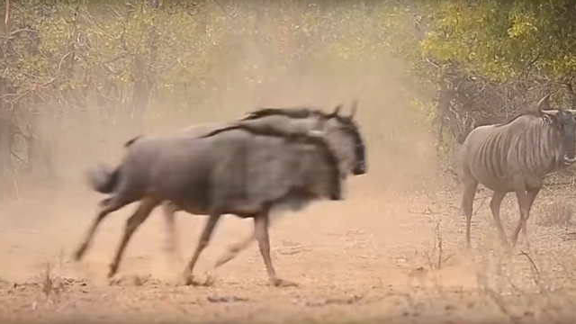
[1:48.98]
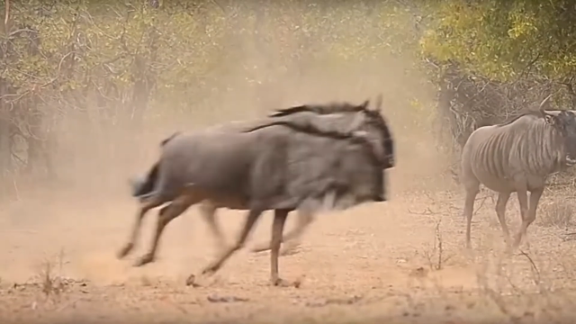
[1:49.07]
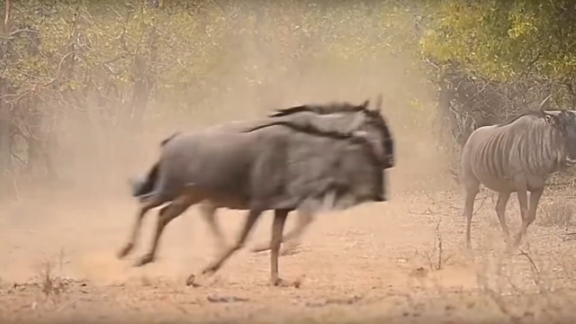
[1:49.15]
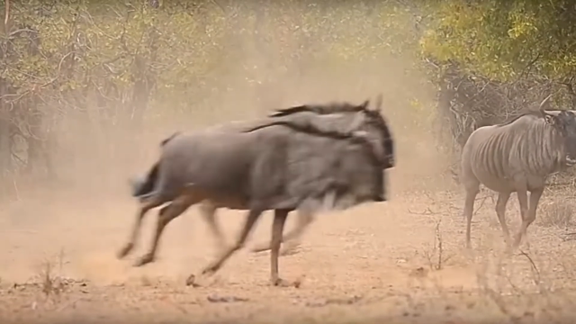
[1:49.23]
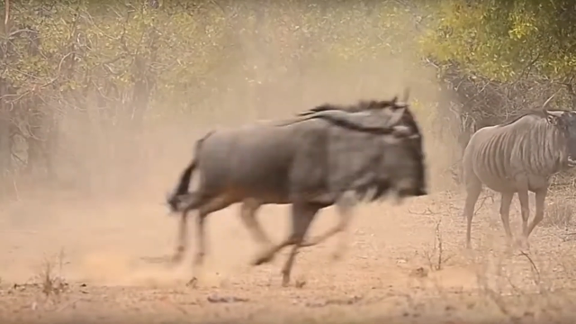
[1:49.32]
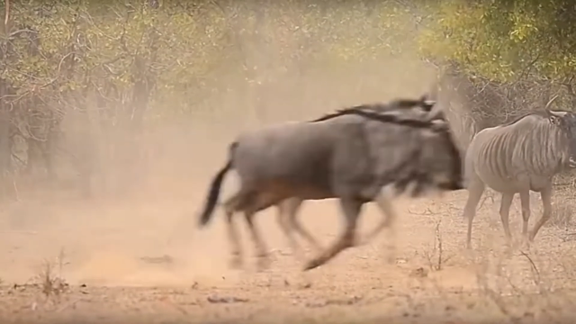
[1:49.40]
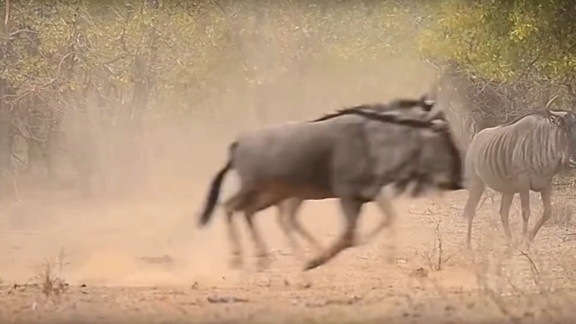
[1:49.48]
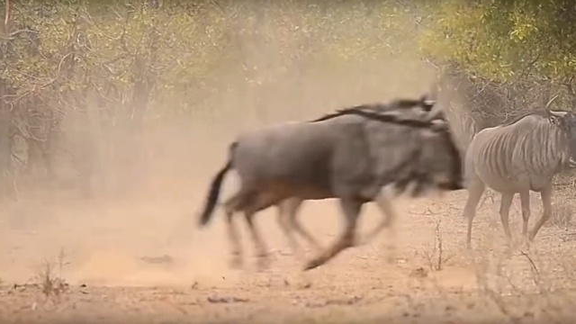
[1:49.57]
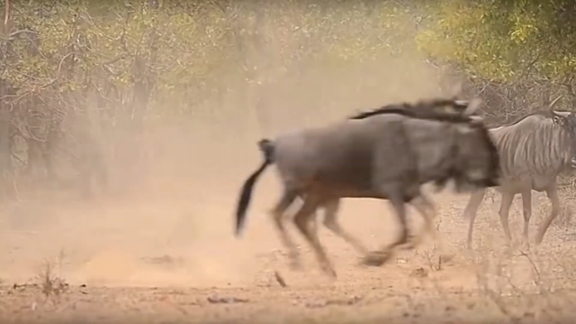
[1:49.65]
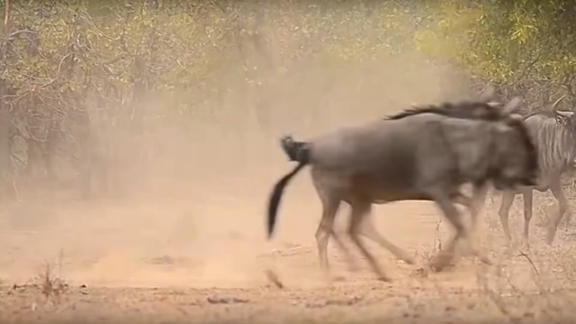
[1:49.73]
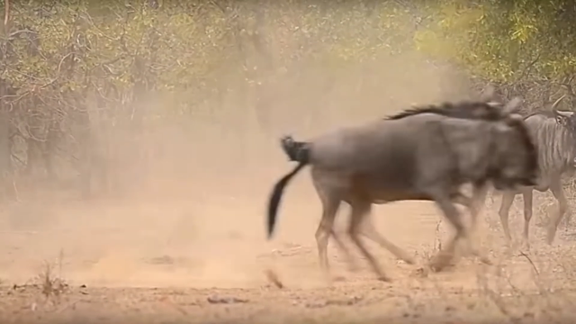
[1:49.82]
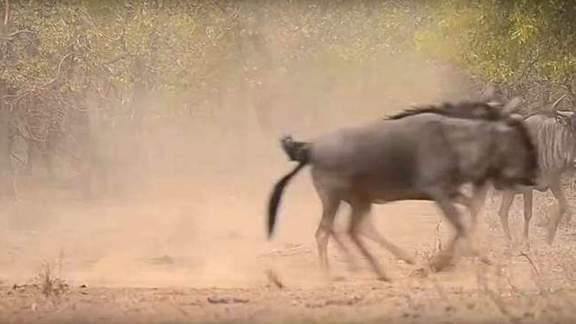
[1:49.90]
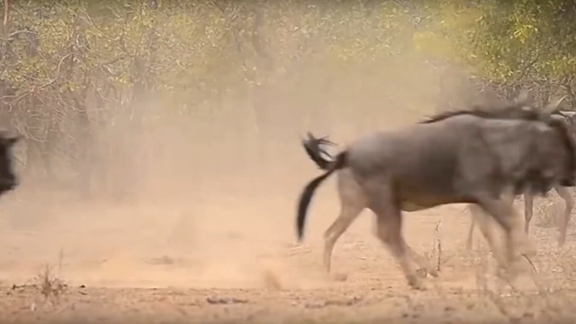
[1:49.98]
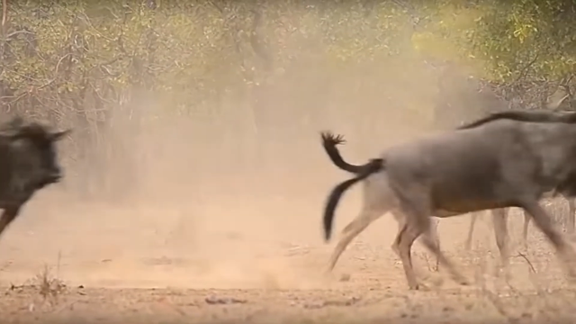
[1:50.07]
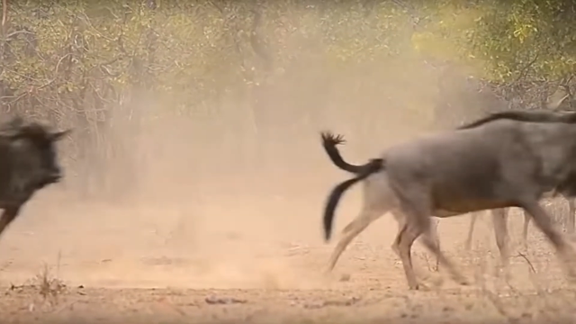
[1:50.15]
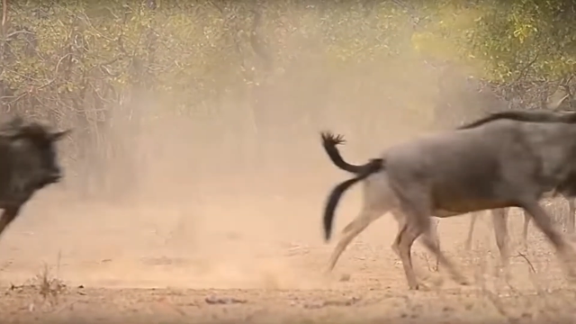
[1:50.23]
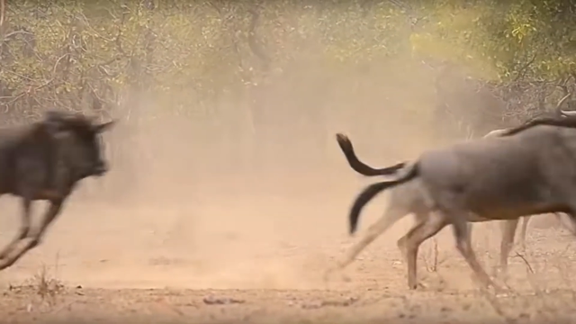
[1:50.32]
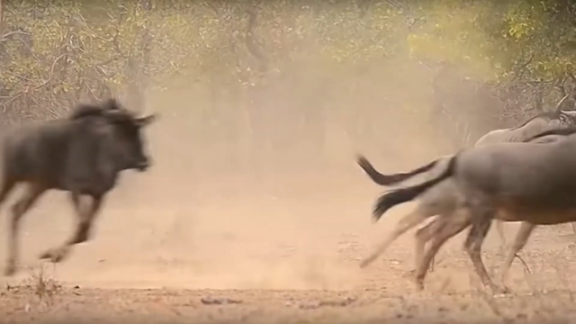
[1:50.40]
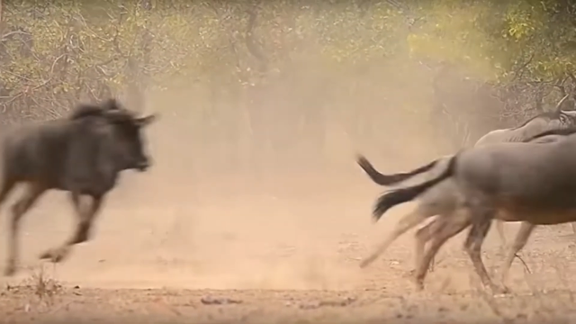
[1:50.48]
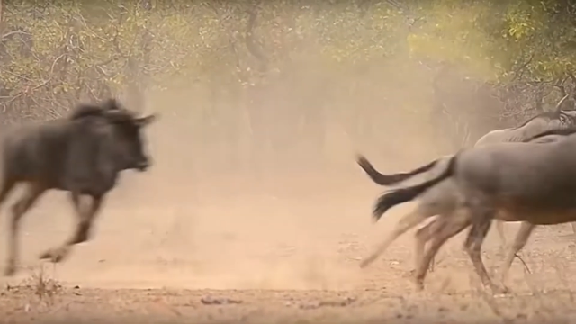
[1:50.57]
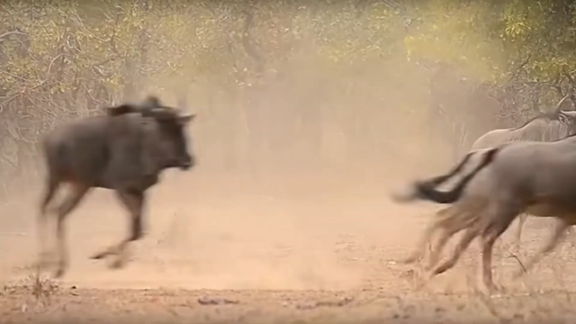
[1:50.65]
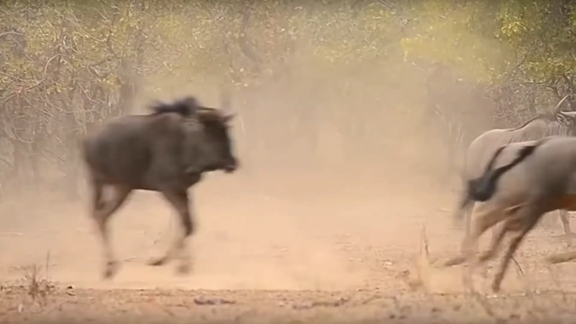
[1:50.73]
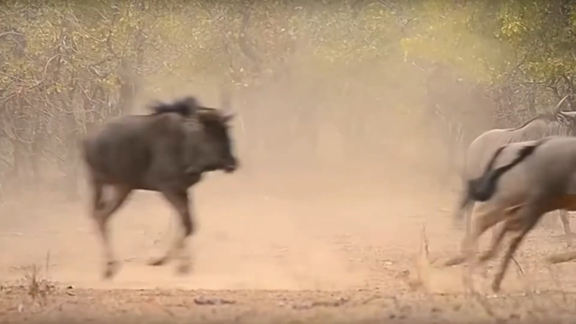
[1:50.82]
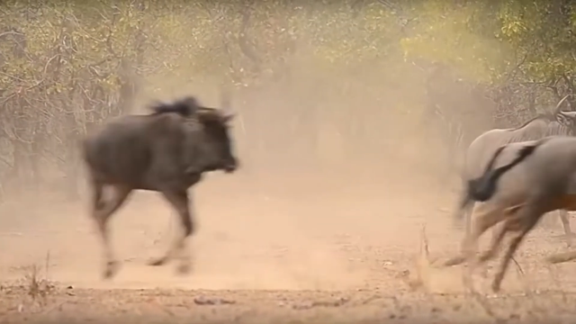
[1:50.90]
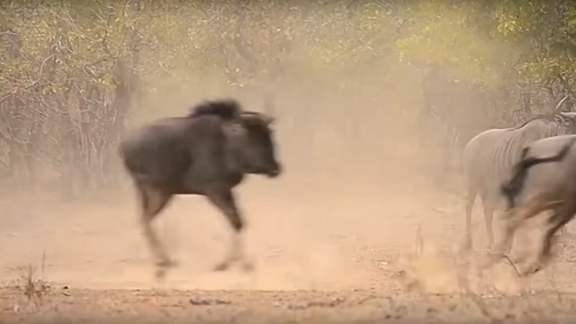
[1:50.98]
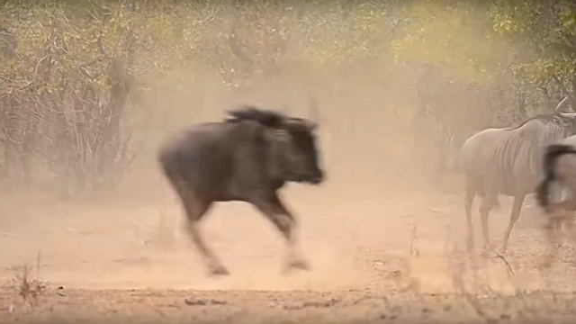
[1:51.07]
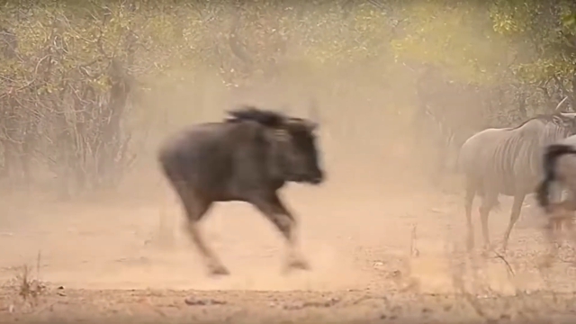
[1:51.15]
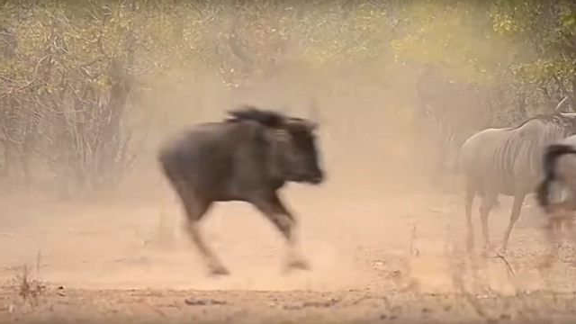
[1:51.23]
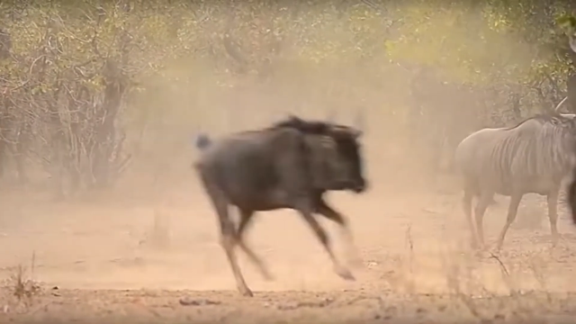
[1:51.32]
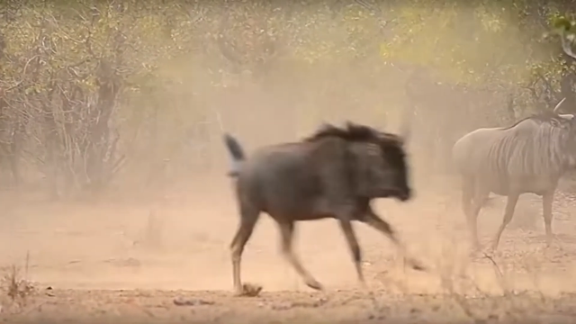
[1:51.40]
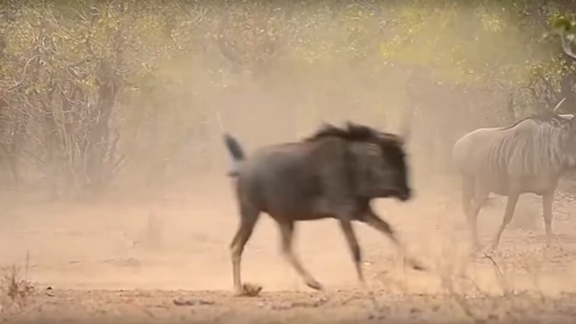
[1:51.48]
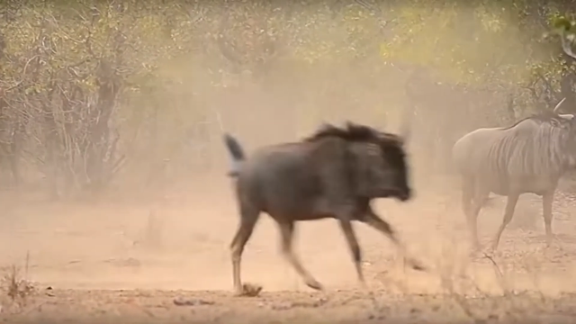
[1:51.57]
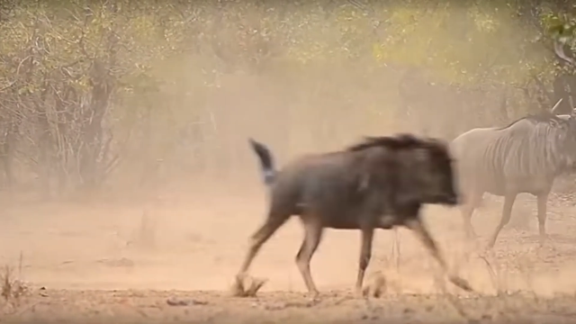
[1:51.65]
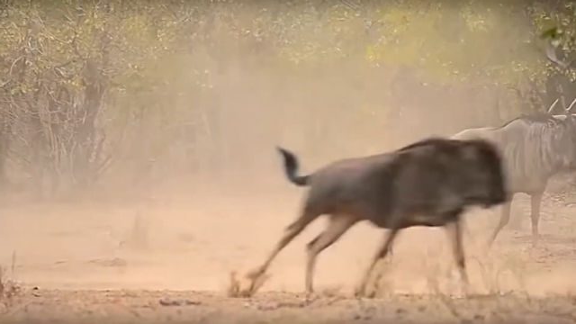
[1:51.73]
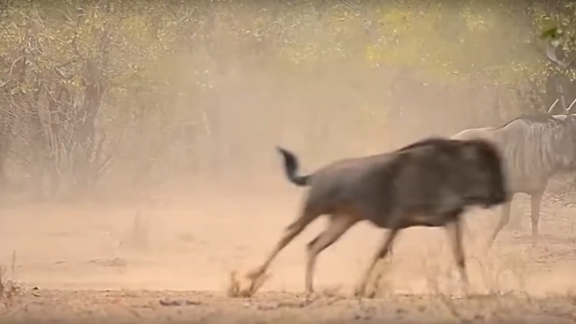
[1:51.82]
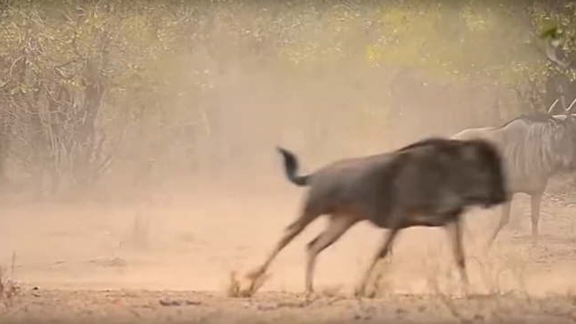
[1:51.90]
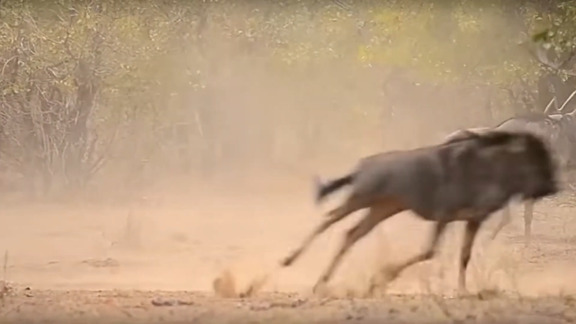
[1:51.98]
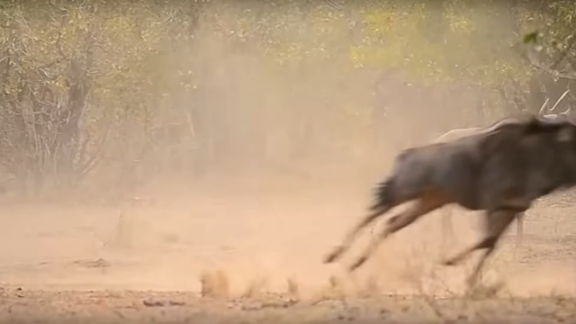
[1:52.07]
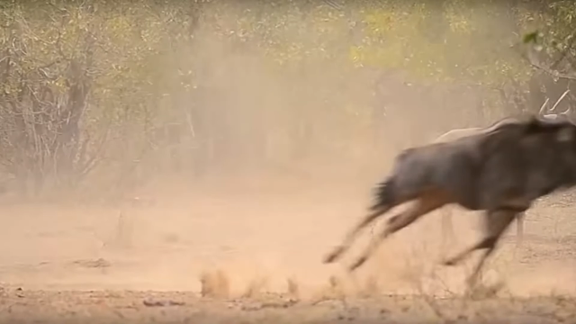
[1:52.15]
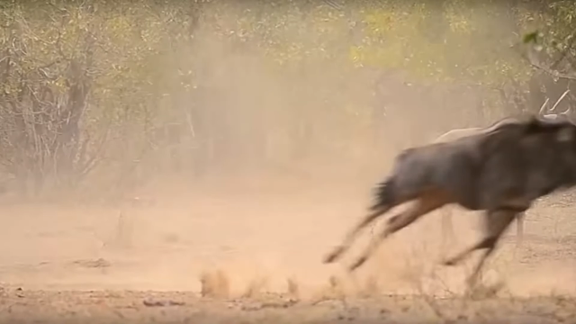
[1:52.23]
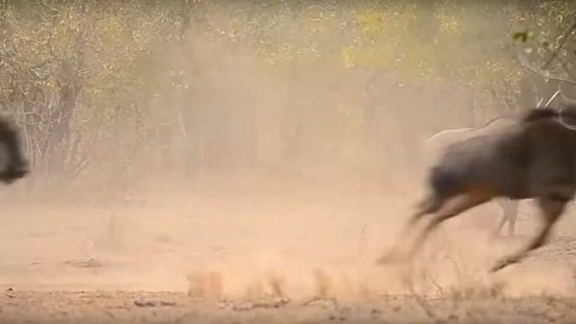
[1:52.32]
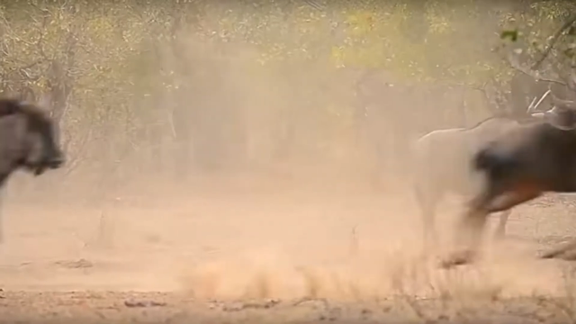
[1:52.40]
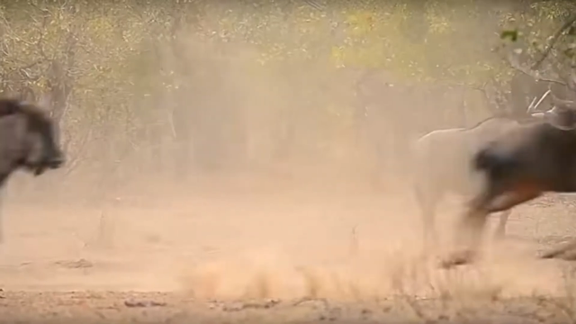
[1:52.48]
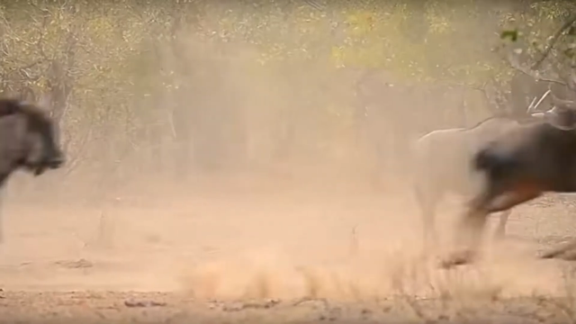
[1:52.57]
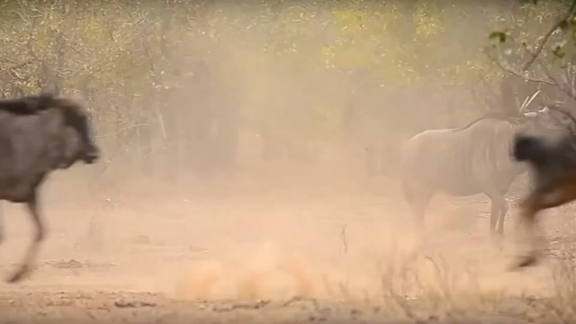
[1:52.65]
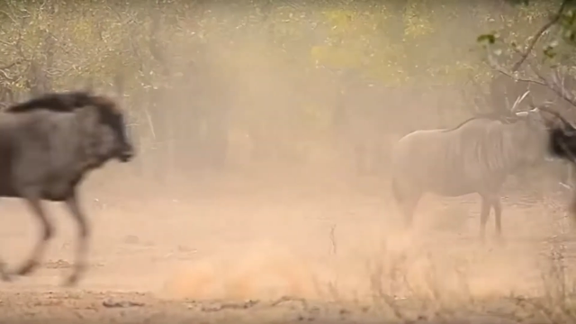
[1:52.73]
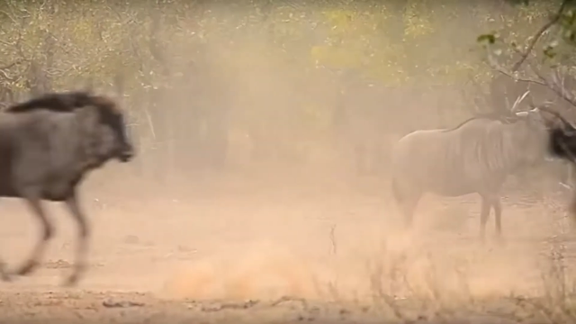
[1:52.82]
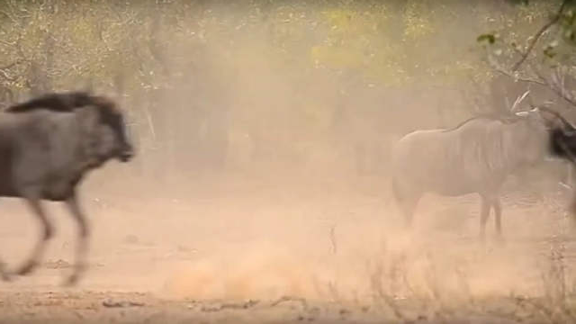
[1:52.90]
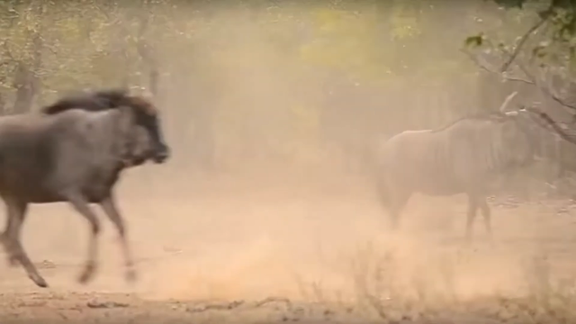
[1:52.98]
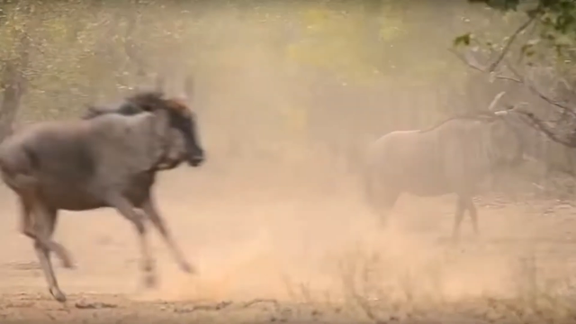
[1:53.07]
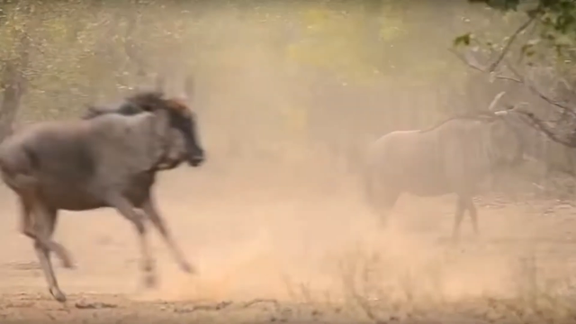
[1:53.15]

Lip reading: No face is visible, so there are no lips to read.